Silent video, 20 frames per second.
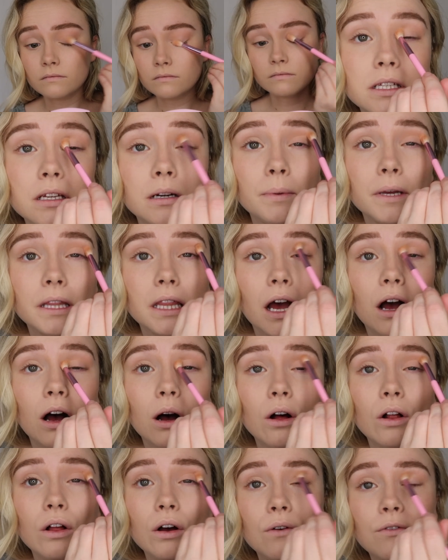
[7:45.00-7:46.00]
Just gonna put that
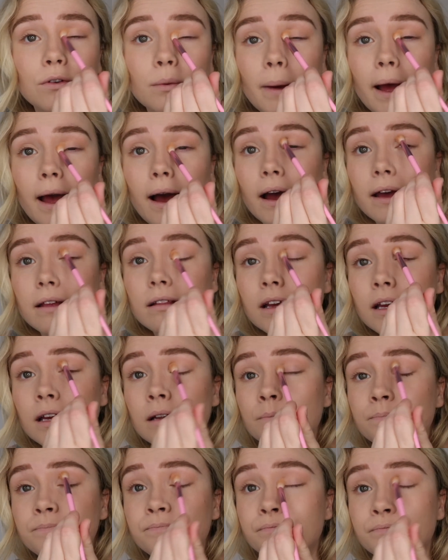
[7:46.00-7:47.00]
all over my
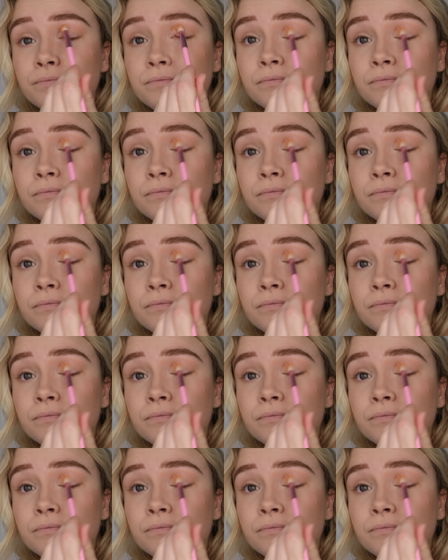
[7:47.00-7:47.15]
eyelid.